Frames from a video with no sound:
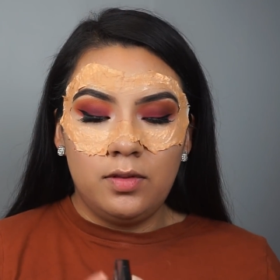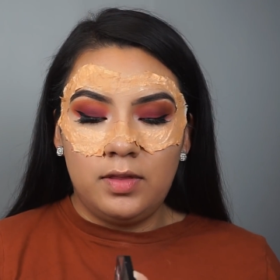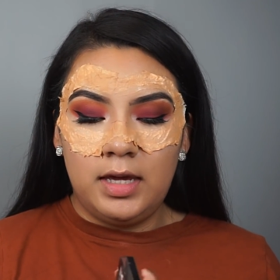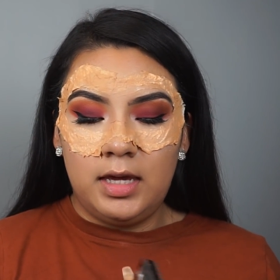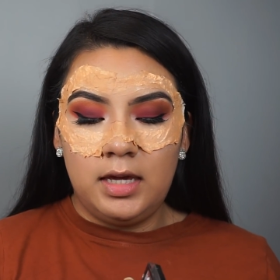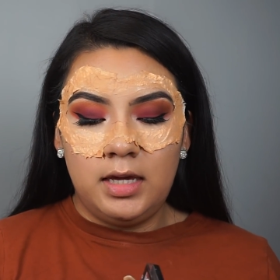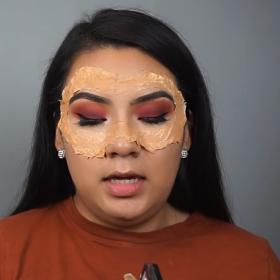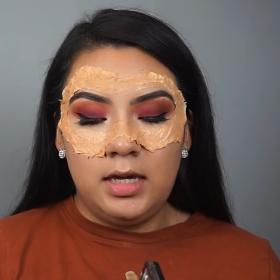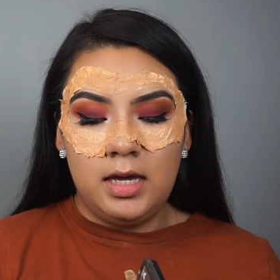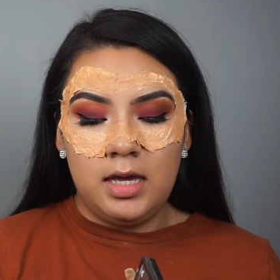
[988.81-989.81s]

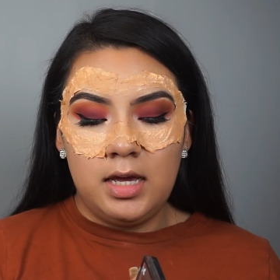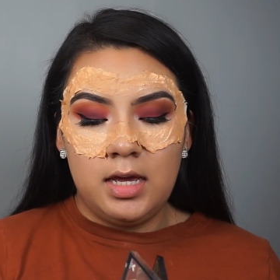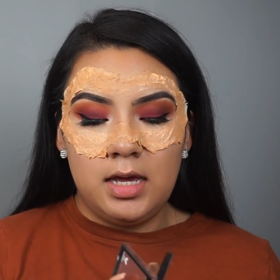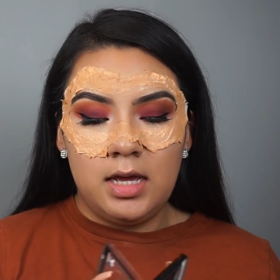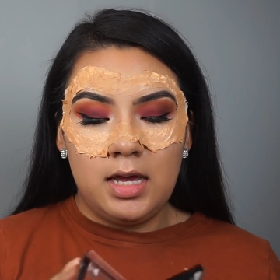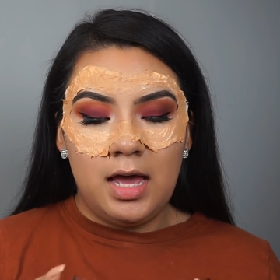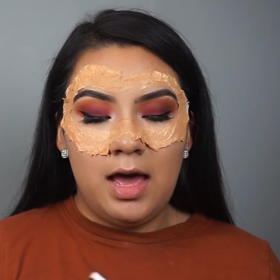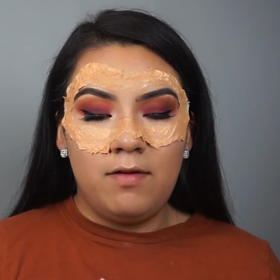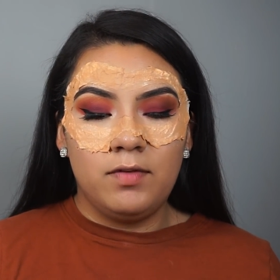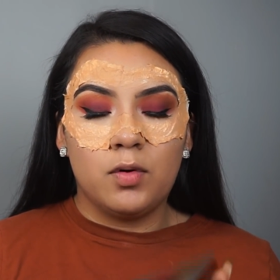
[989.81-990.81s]
They
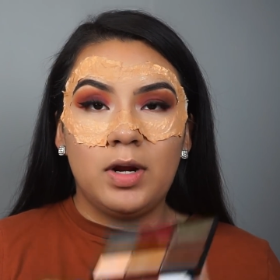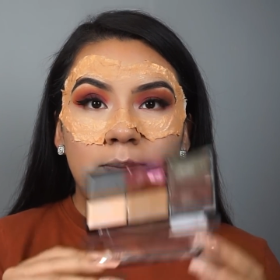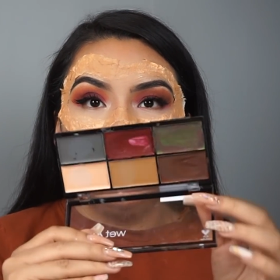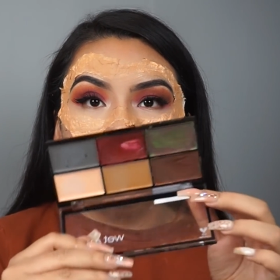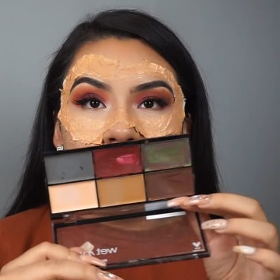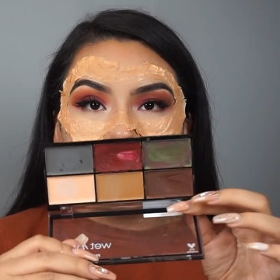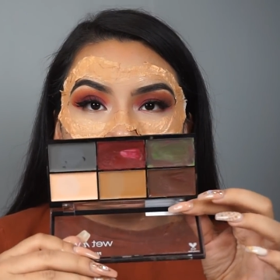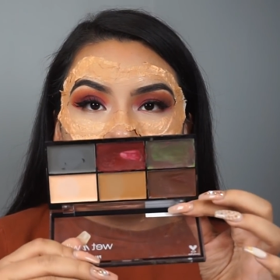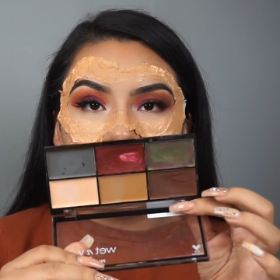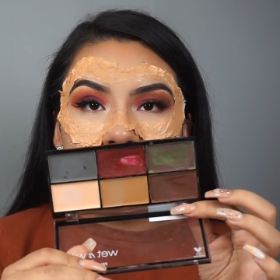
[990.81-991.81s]
have great
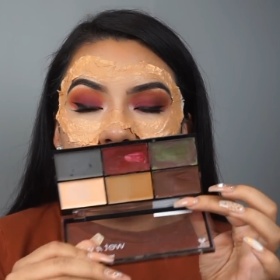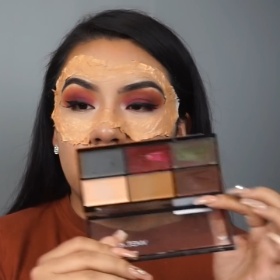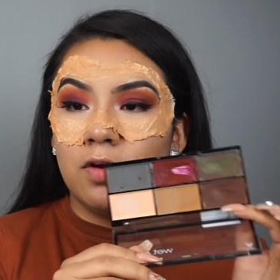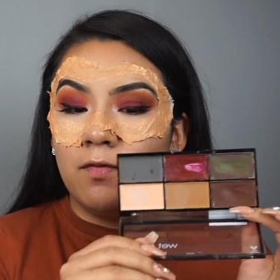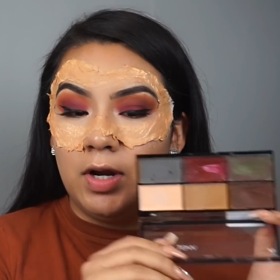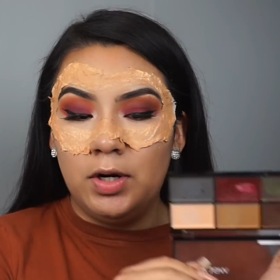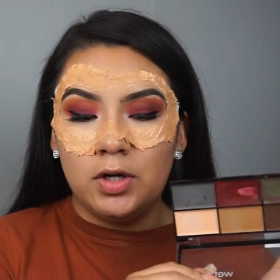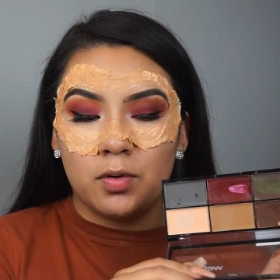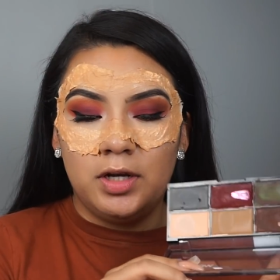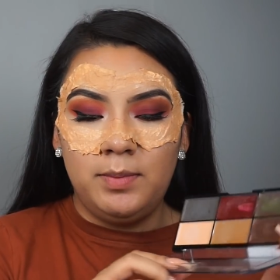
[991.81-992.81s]
pigmentation and they're very
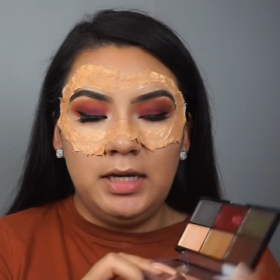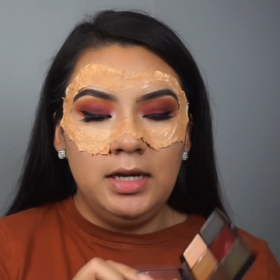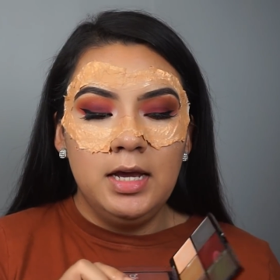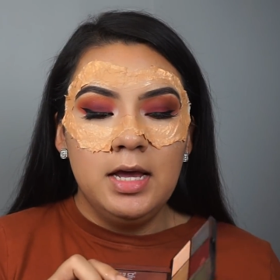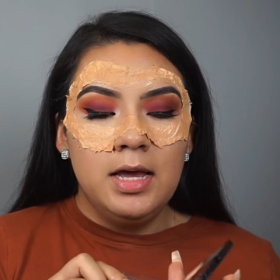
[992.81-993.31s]
creamy,